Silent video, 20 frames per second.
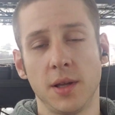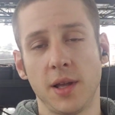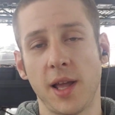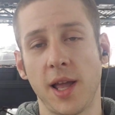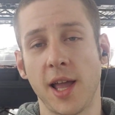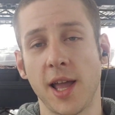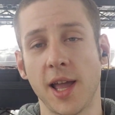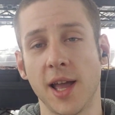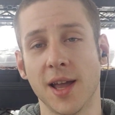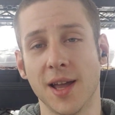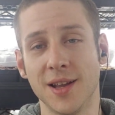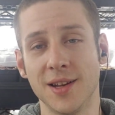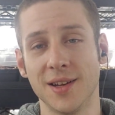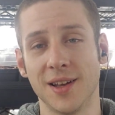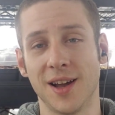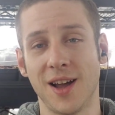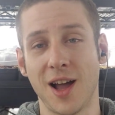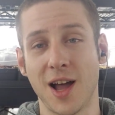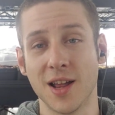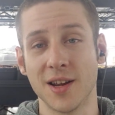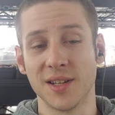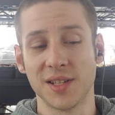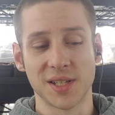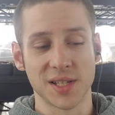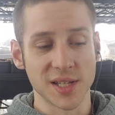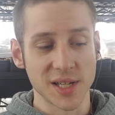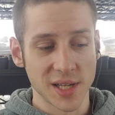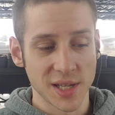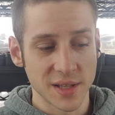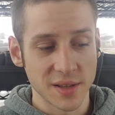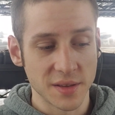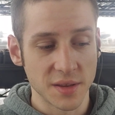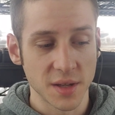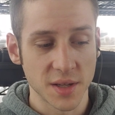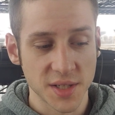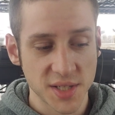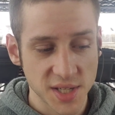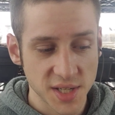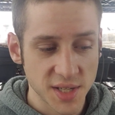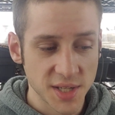And honestly,
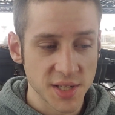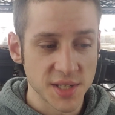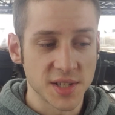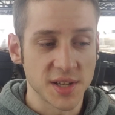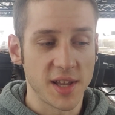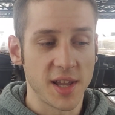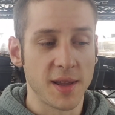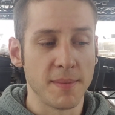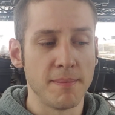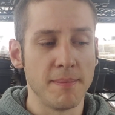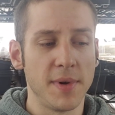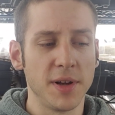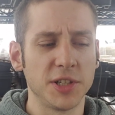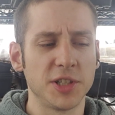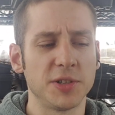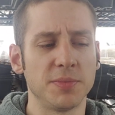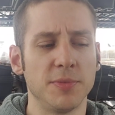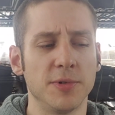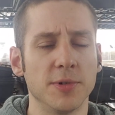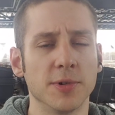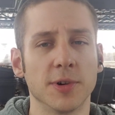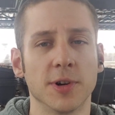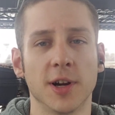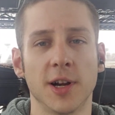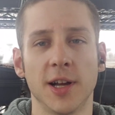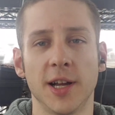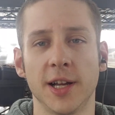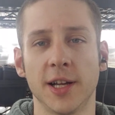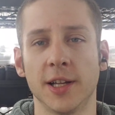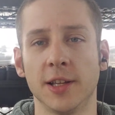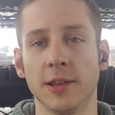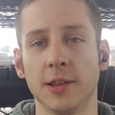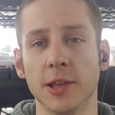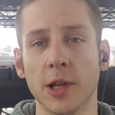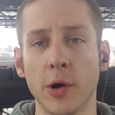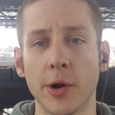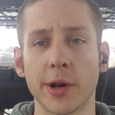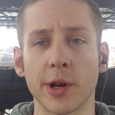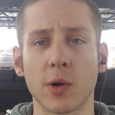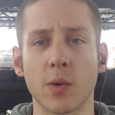this is a much more
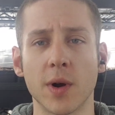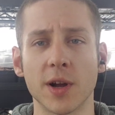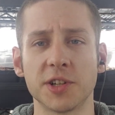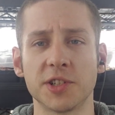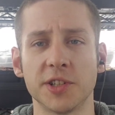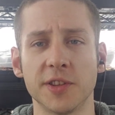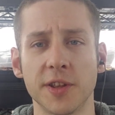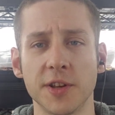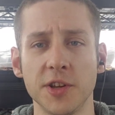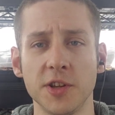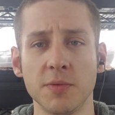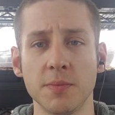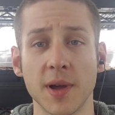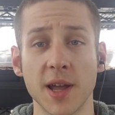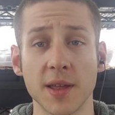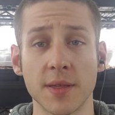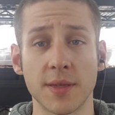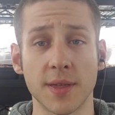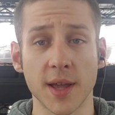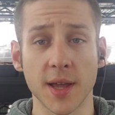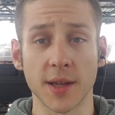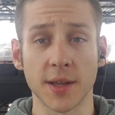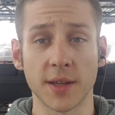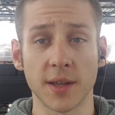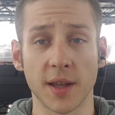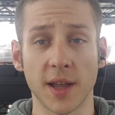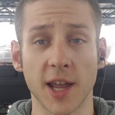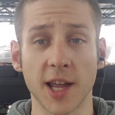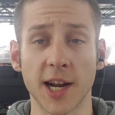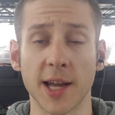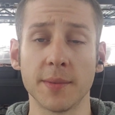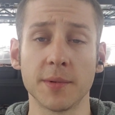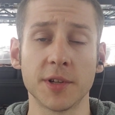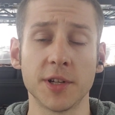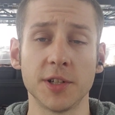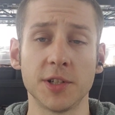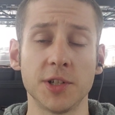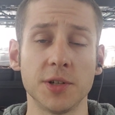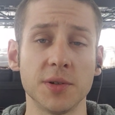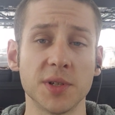loaded question than you may think. And I'm going
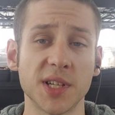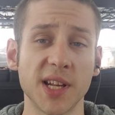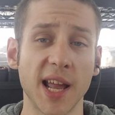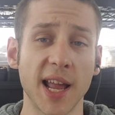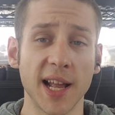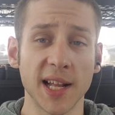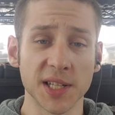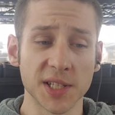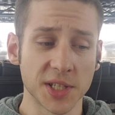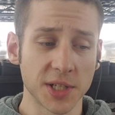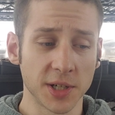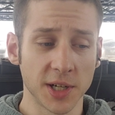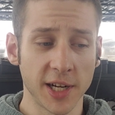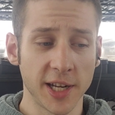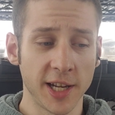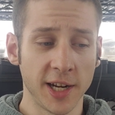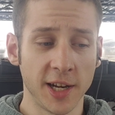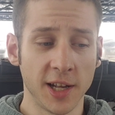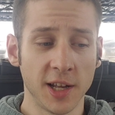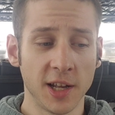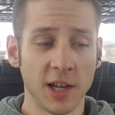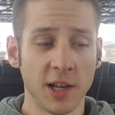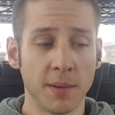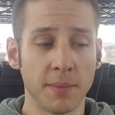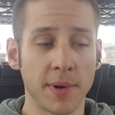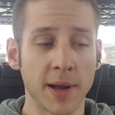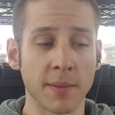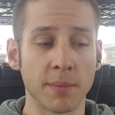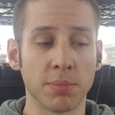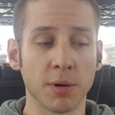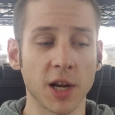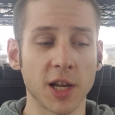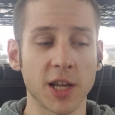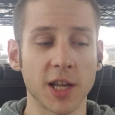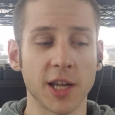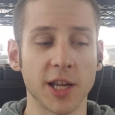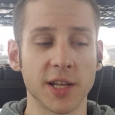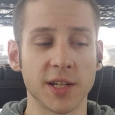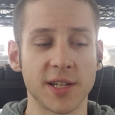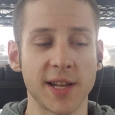to choose to answer it by
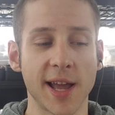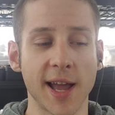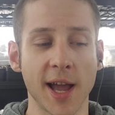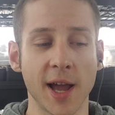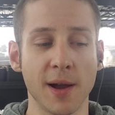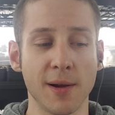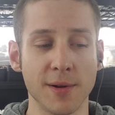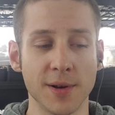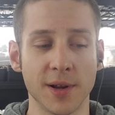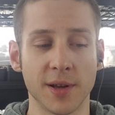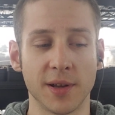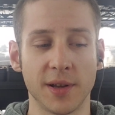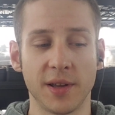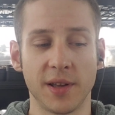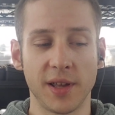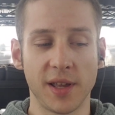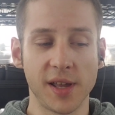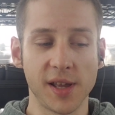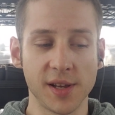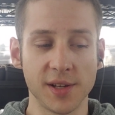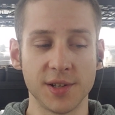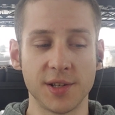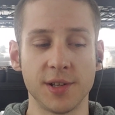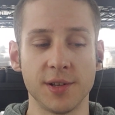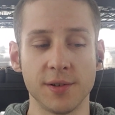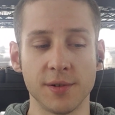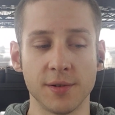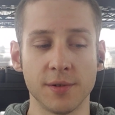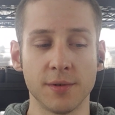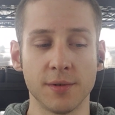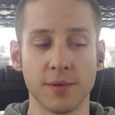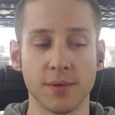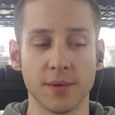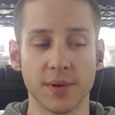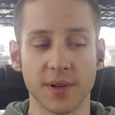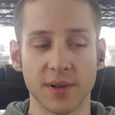breaking it down into